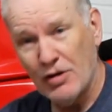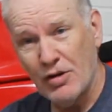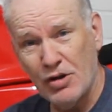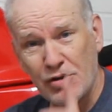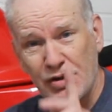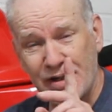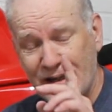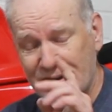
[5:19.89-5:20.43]

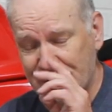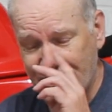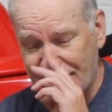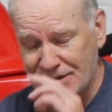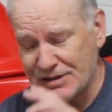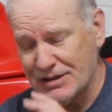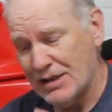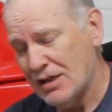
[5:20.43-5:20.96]
Oh yes.
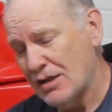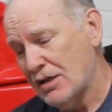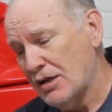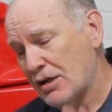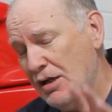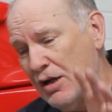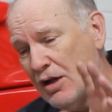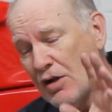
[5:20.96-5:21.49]

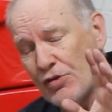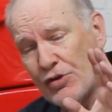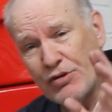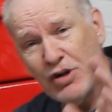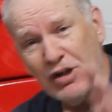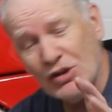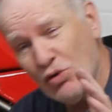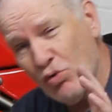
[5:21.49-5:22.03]
There
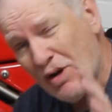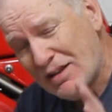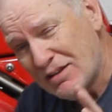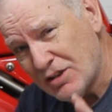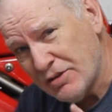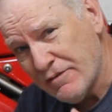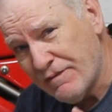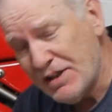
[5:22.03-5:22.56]
are quite a
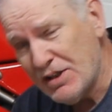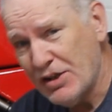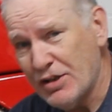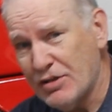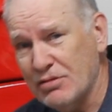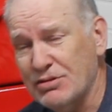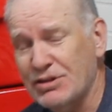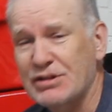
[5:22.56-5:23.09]
lot of
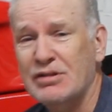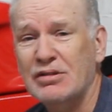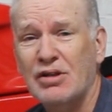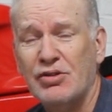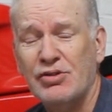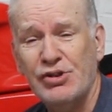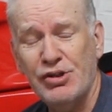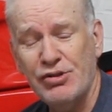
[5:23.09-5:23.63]
videos
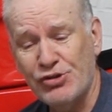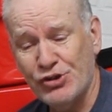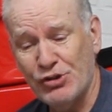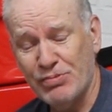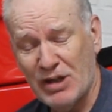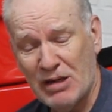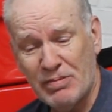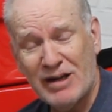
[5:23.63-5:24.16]
on
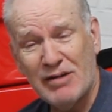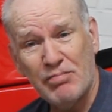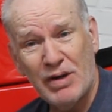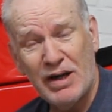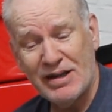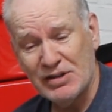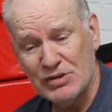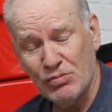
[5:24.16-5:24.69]
YouTube about
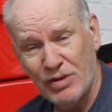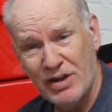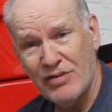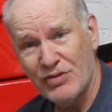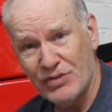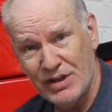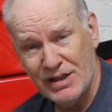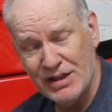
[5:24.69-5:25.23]
bikes
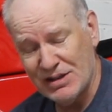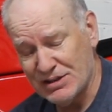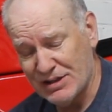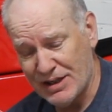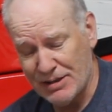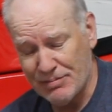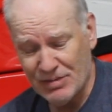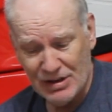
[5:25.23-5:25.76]
with the
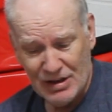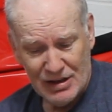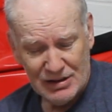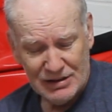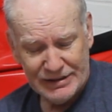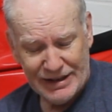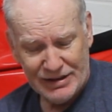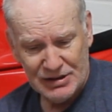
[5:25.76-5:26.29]
same
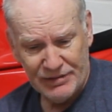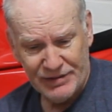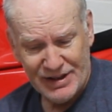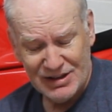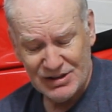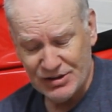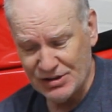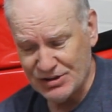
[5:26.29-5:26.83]
Delkavic
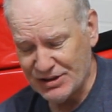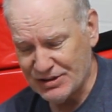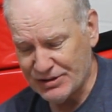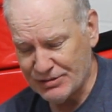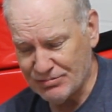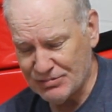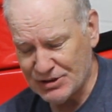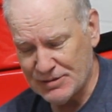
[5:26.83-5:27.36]
exhaust
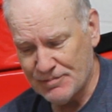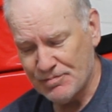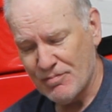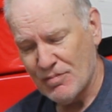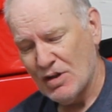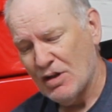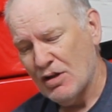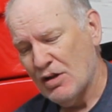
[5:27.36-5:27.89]
systems.
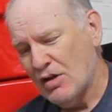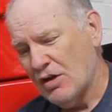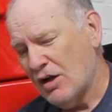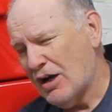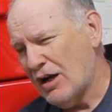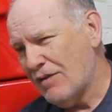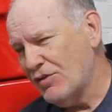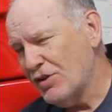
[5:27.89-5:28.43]

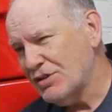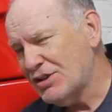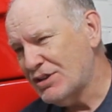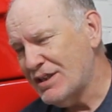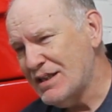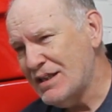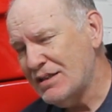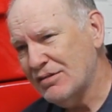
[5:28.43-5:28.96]
I've not
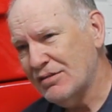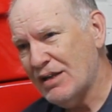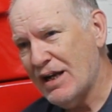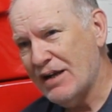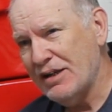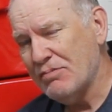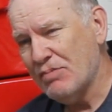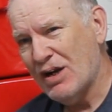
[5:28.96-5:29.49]
seen
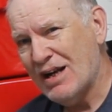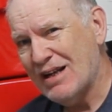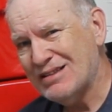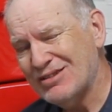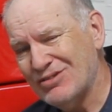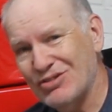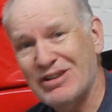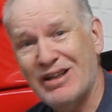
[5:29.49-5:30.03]
any bikes
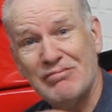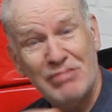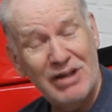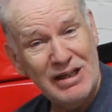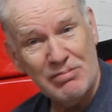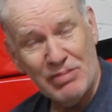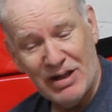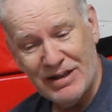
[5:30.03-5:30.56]
that look like
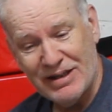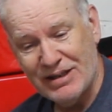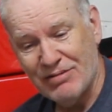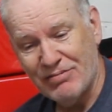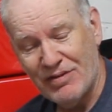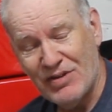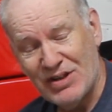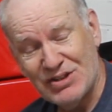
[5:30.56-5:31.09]
my bike
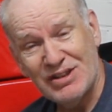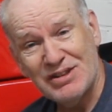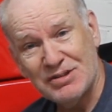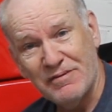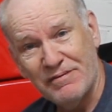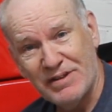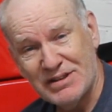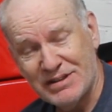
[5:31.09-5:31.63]
with this
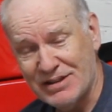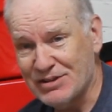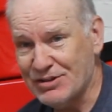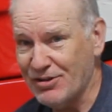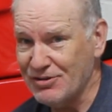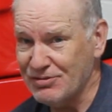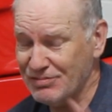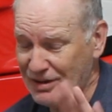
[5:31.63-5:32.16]
system fitted,
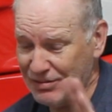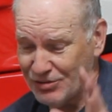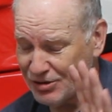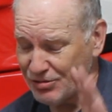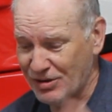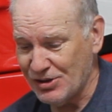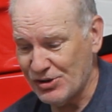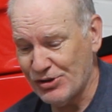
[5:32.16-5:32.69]
so I'm not
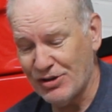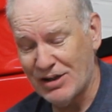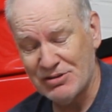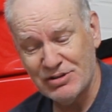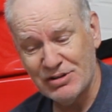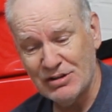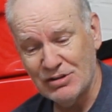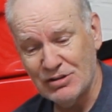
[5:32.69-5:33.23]
quite sure how it's
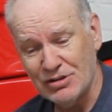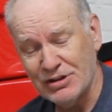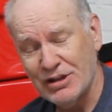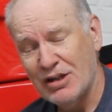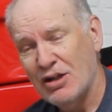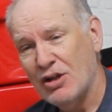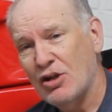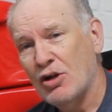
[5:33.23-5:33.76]
going to look.
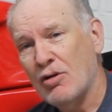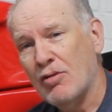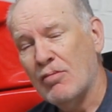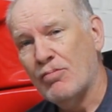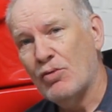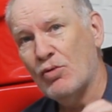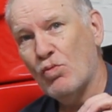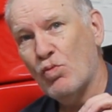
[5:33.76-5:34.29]

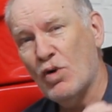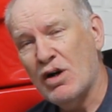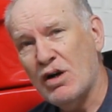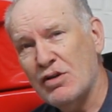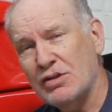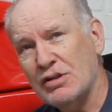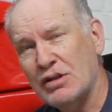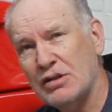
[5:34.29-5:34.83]
But
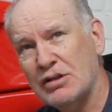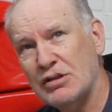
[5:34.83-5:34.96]
one